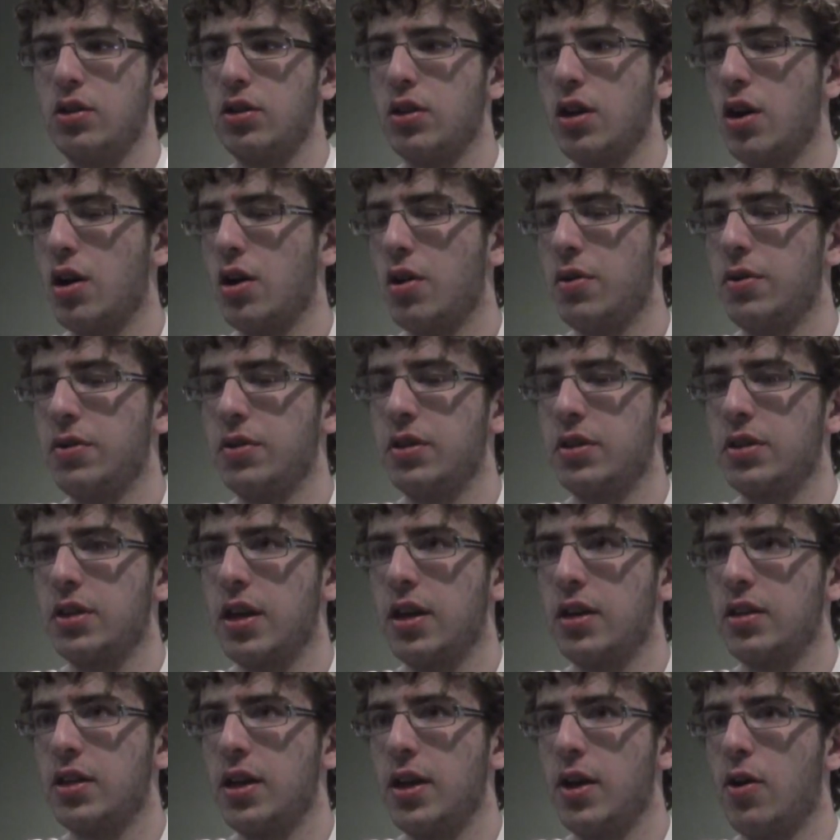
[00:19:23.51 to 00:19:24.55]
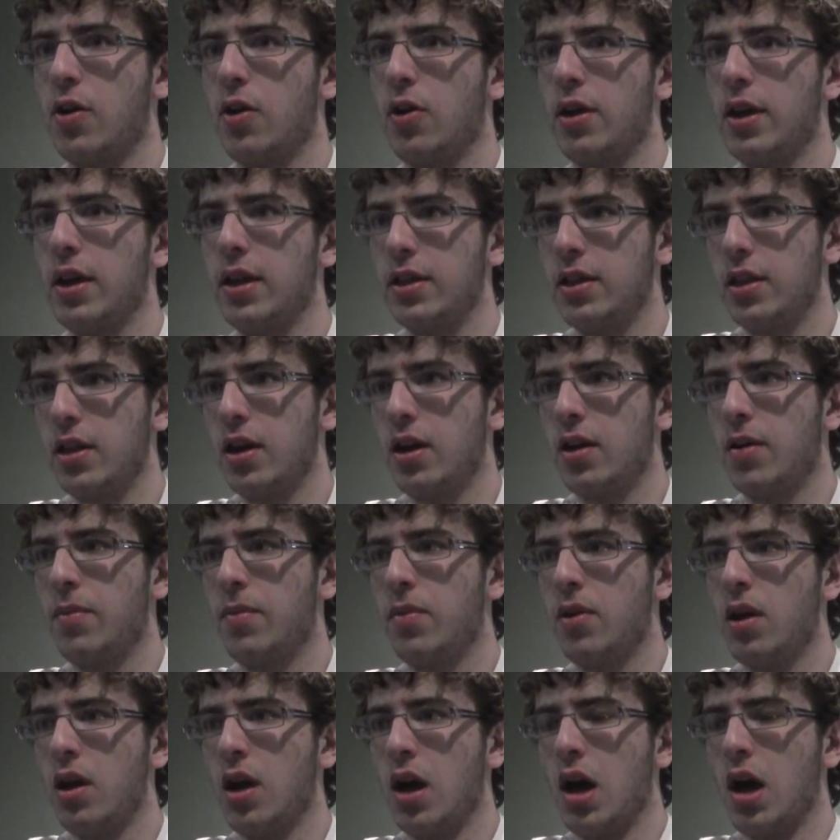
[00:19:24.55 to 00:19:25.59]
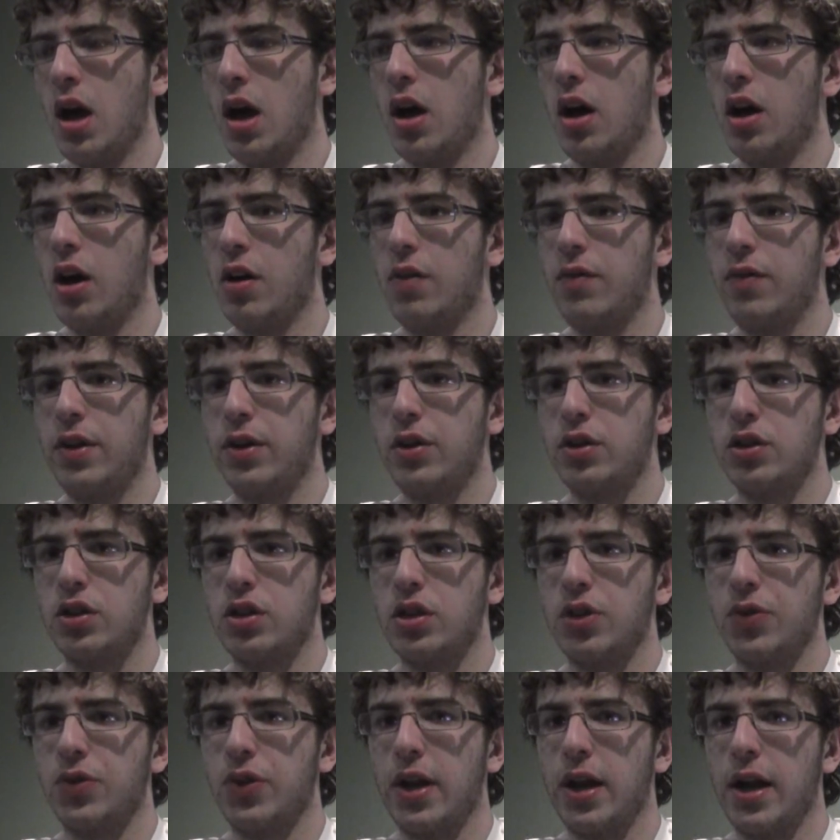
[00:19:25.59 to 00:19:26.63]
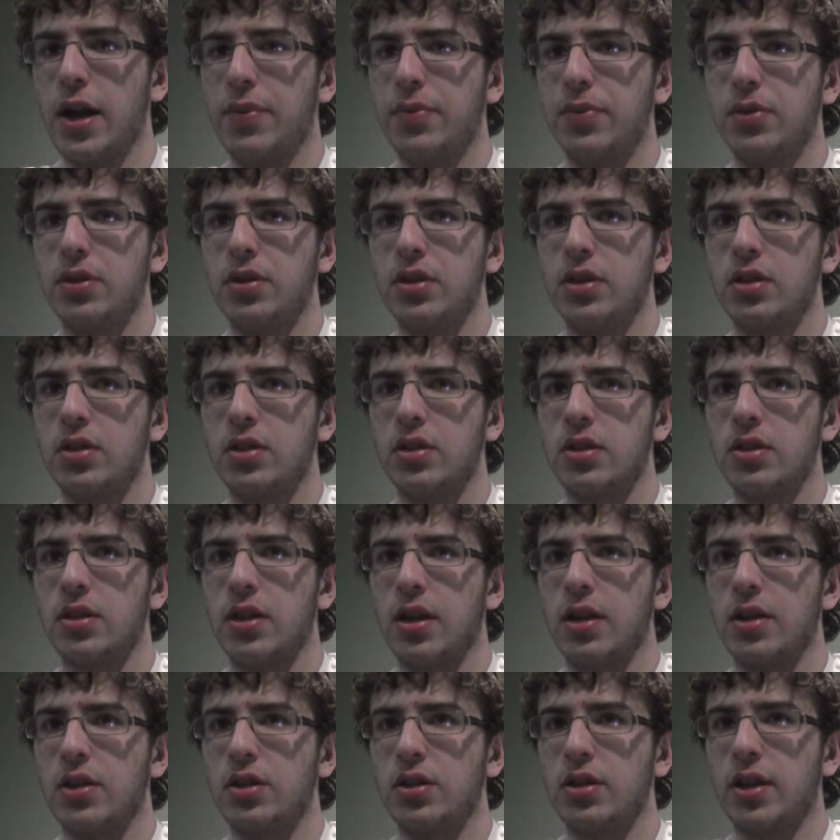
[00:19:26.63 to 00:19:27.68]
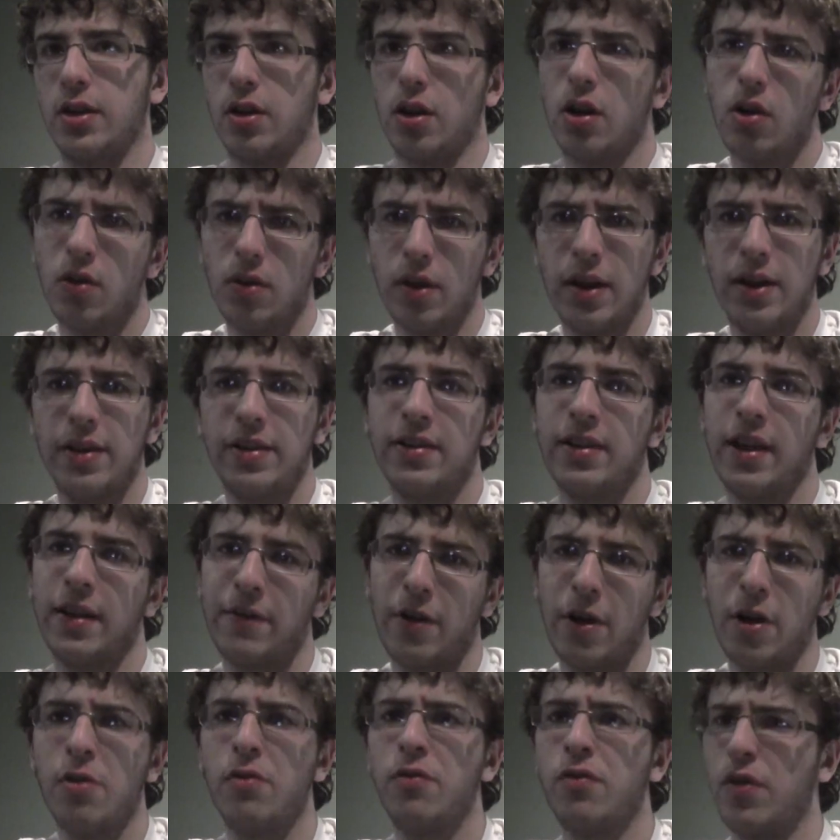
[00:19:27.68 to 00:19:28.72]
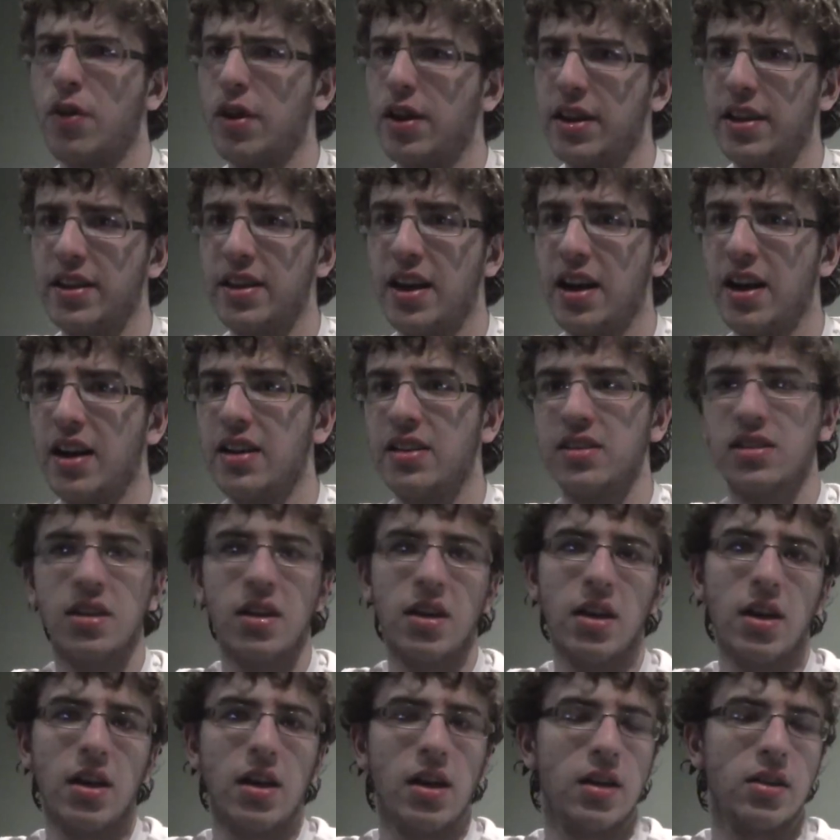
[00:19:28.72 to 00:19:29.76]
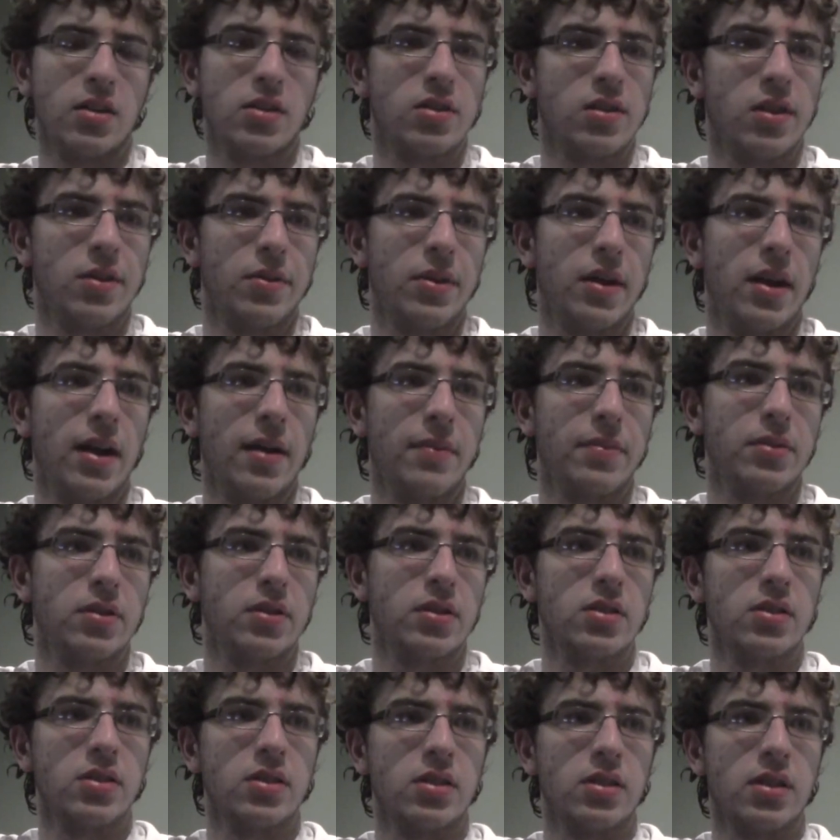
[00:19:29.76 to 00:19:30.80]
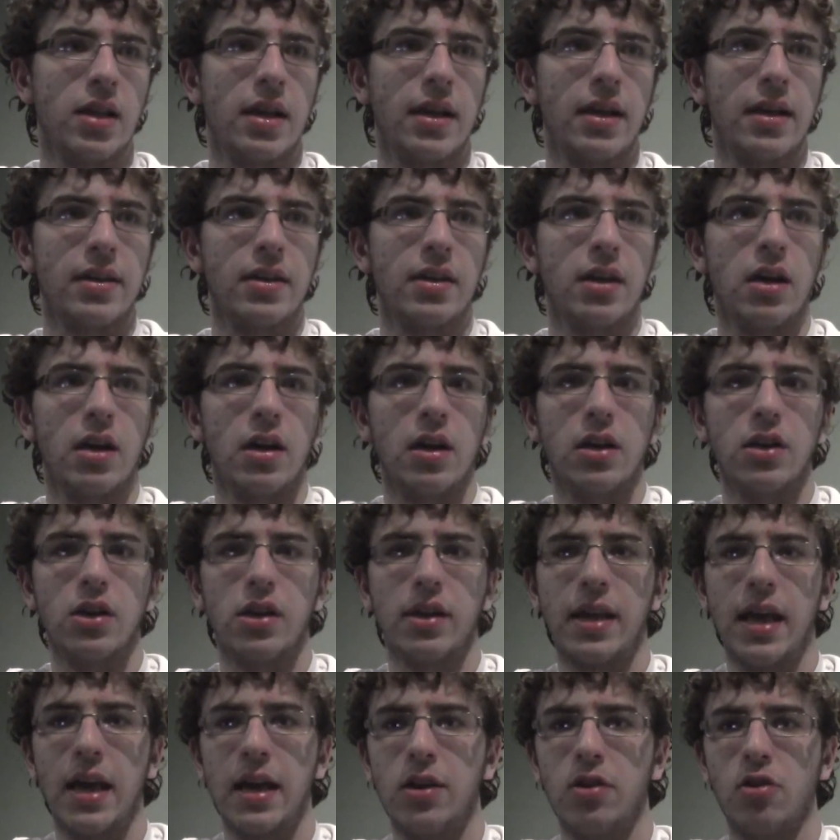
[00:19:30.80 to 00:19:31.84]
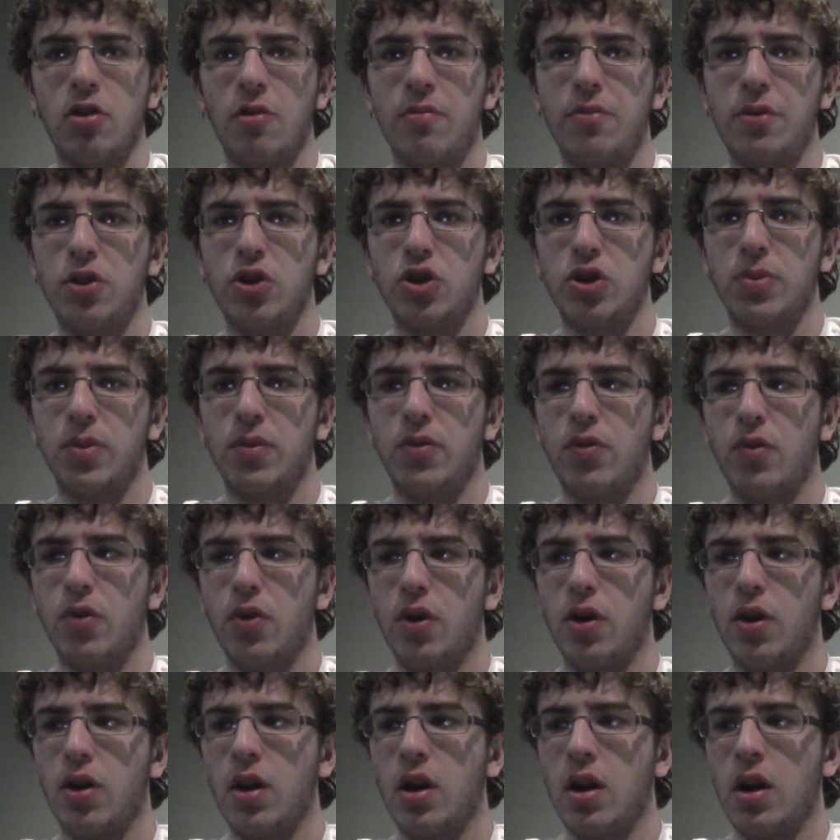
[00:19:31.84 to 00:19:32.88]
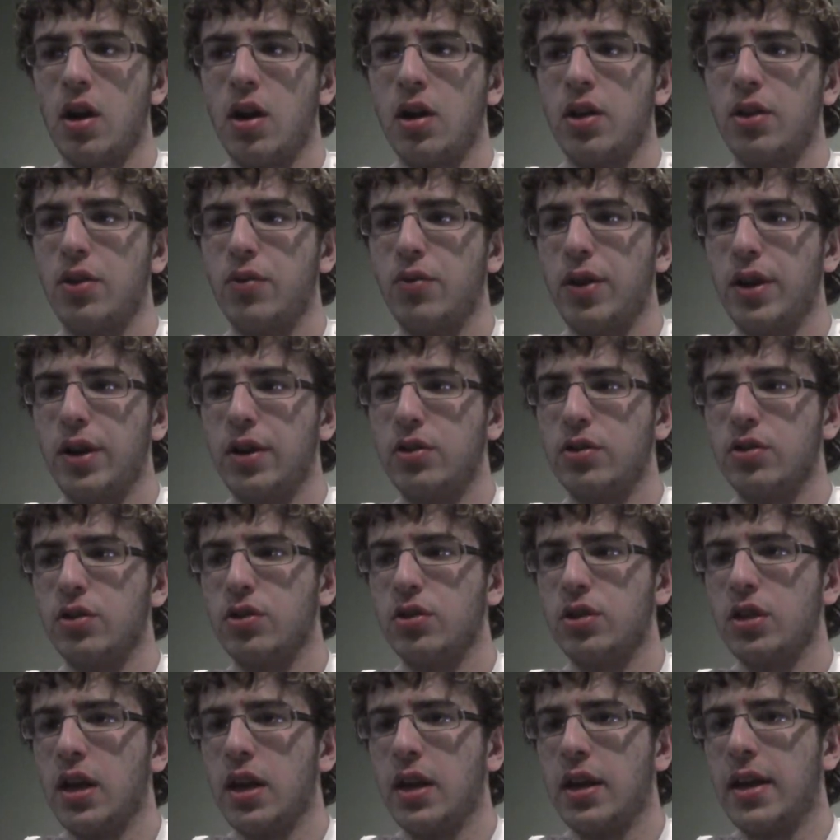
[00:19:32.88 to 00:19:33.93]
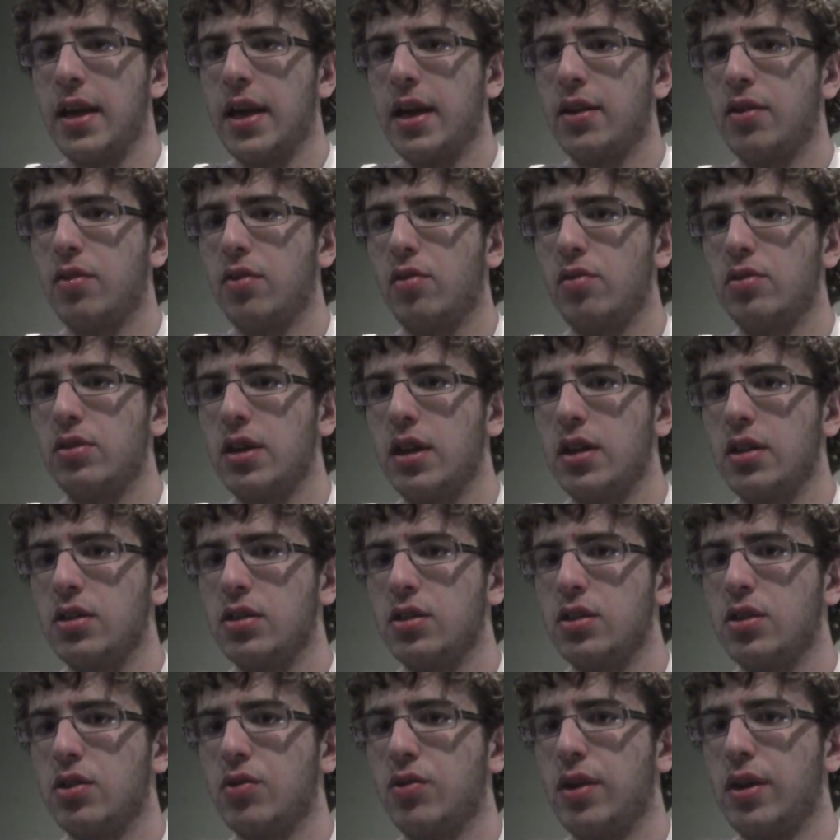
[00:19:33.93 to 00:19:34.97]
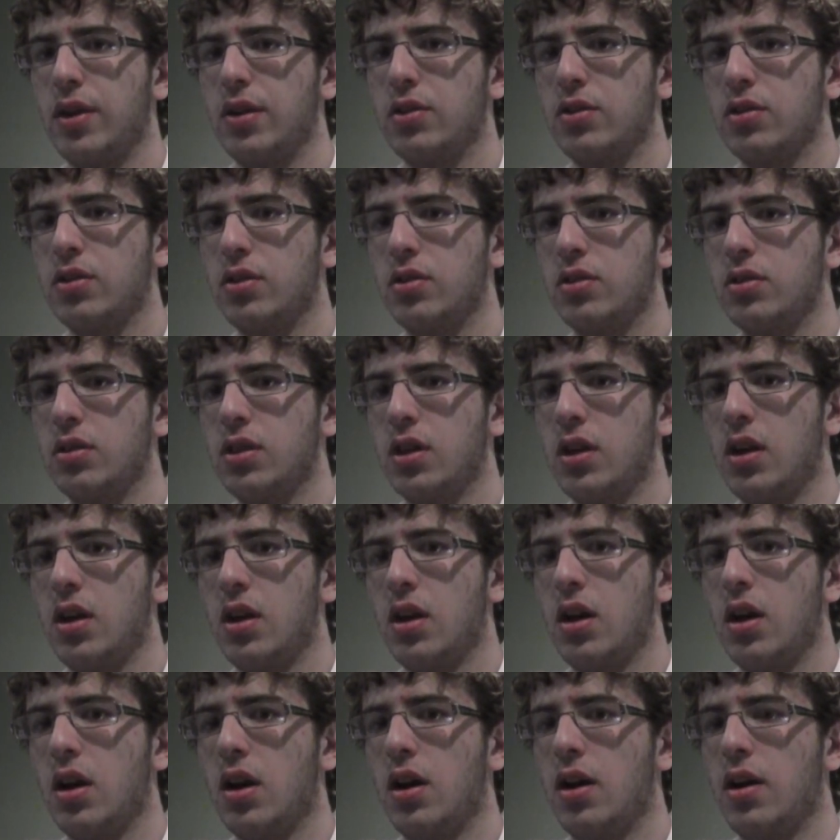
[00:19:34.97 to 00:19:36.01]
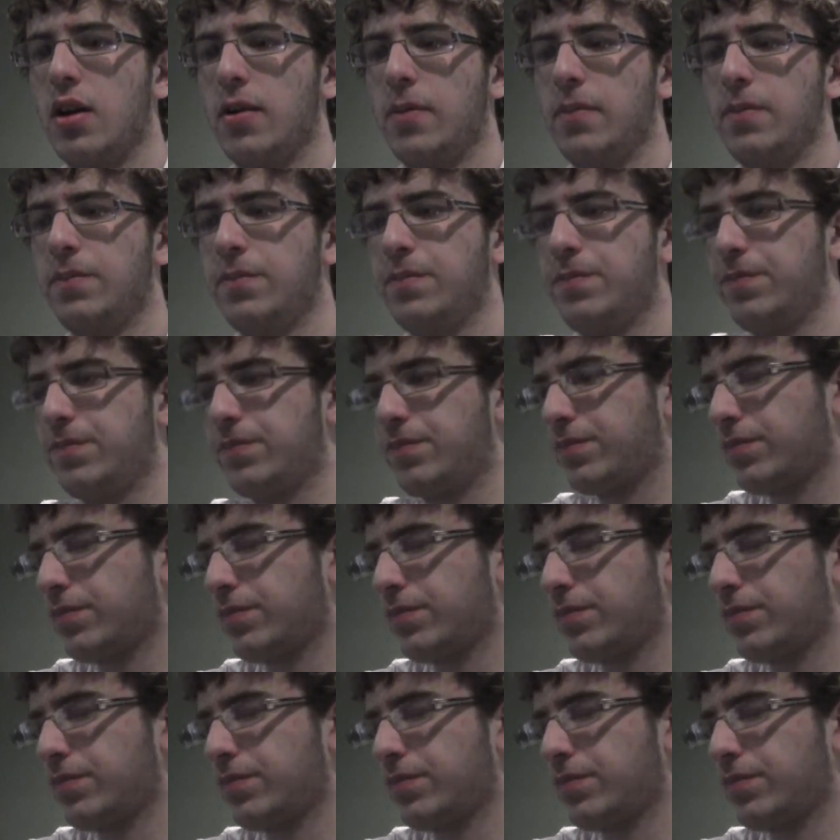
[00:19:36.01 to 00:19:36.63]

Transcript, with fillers: So in this case, they all hid them. Uh, eventually, what happens is, is that she's like, all right, very funny, guys. And so then what happens is, is that uh, Kendall appears before the Rangers. Kendall says to the Rangers, um,